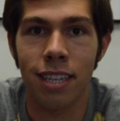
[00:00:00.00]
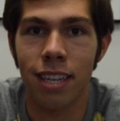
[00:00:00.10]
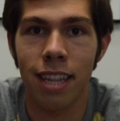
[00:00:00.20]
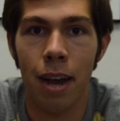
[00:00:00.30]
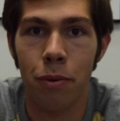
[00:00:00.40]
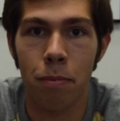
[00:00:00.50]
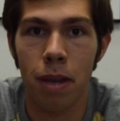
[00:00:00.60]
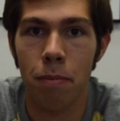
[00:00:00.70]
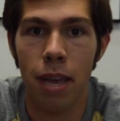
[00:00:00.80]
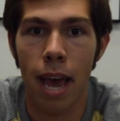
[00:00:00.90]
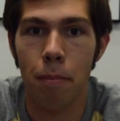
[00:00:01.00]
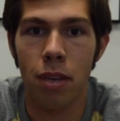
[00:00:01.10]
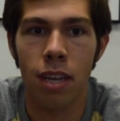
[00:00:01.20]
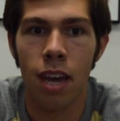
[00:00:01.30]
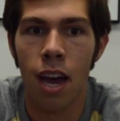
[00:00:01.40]
thinking that would make me
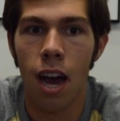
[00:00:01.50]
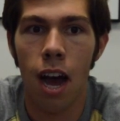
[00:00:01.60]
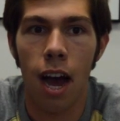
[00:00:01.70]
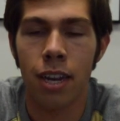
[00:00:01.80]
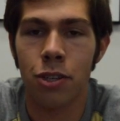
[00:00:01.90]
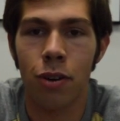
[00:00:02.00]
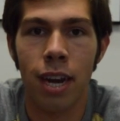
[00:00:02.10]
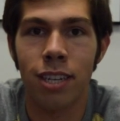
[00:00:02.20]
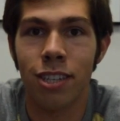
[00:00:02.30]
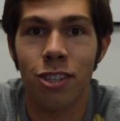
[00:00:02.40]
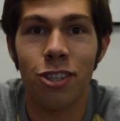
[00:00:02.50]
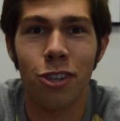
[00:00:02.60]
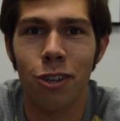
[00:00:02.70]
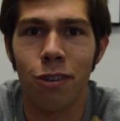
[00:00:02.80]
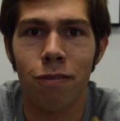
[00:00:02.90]
happy. I tried to
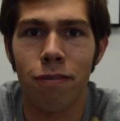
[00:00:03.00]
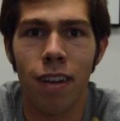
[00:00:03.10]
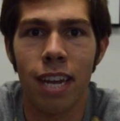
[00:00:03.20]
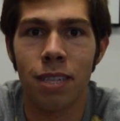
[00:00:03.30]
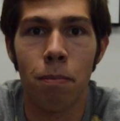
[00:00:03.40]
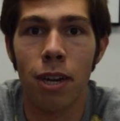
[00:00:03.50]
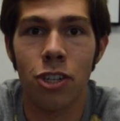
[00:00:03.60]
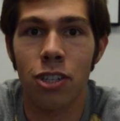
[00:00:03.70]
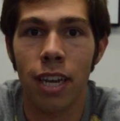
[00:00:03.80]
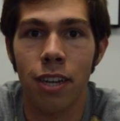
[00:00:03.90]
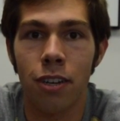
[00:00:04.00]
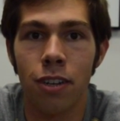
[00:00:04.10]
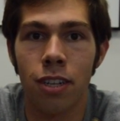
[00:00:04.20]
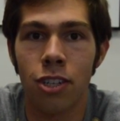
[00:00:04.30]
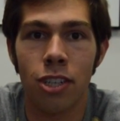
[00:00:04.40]
serve as much as I
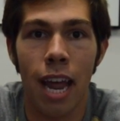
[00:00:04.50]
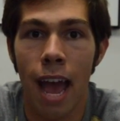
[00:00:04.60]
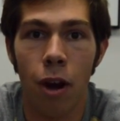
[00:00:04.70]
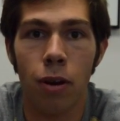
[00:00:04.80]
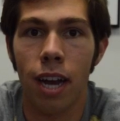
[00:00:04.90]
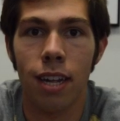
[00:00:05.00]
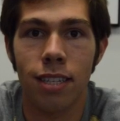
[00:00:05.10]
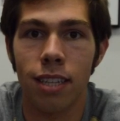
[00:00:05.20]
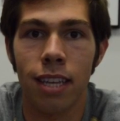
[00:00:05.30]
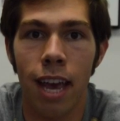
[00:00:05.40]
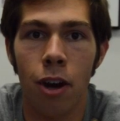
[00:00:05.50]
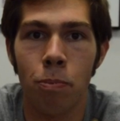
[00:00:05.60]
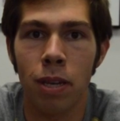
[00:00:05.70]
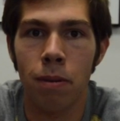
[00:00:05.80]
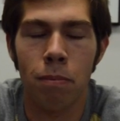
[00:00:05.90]
could, just constantly
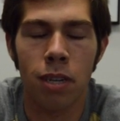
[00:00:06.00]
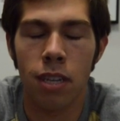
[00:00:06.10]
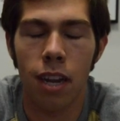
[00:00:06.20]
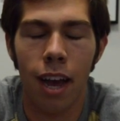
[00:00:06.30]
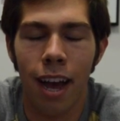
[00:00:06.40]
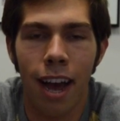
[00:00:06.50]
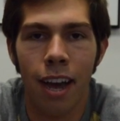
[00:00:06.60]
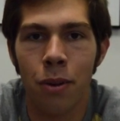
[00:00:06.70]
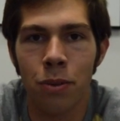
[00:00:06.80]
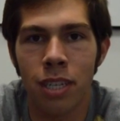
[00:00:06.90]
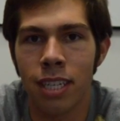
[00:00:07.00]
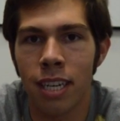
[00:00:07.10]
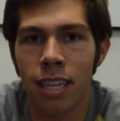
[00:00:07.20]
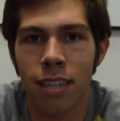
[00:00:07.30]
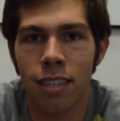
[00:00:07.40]
helping, but I only
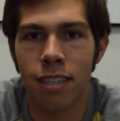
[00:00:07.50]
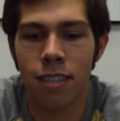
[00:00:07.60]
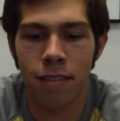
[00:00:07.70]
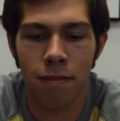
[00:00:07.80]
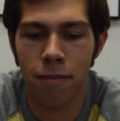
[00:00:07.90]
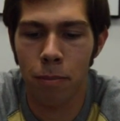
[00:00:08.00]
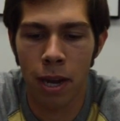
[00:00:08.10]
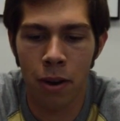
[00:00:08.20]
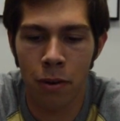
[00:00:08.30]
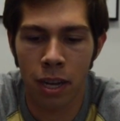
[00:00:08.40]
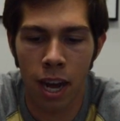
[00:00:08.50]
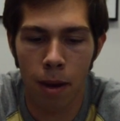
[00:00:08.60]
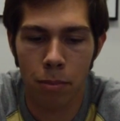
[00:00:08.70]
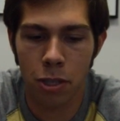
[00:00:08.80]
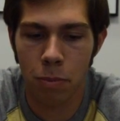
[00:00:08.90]
did it for my own
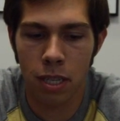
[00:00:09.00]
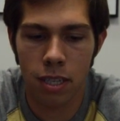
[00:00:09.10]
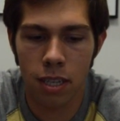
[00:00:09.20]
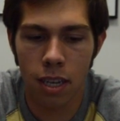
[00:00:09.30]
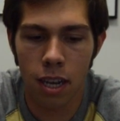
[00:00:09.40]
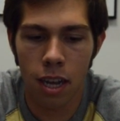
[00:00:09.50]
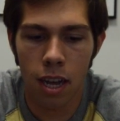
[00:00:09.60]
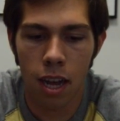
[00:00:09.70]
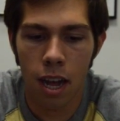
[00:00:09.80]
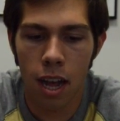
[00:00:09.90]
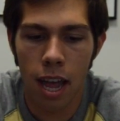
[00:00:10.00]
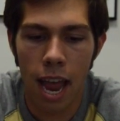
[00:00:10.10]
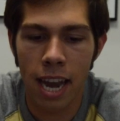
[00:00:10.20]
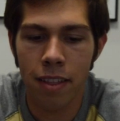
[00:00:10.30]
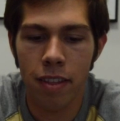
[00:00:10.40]
accomplishments.
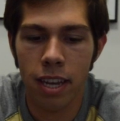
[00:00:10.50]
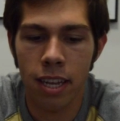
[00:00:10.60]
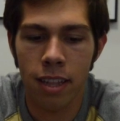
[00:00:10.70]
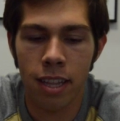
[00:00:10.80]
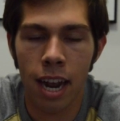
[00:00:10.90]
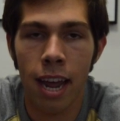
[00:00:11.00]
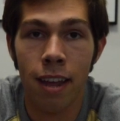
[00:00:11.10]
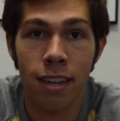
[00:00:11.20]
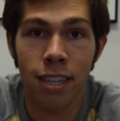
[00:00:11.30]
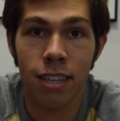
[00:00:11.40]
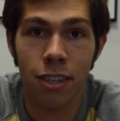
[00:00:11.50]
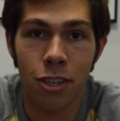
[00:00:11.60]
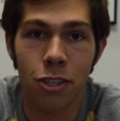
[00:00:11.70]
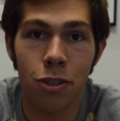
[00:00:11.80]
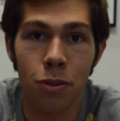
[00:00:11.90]
Anything that I
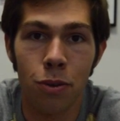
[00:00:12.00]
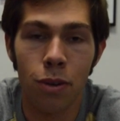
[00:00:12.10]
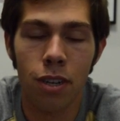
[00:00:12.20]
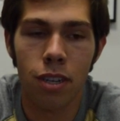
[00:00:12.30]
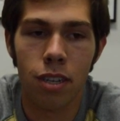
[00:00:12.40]
could do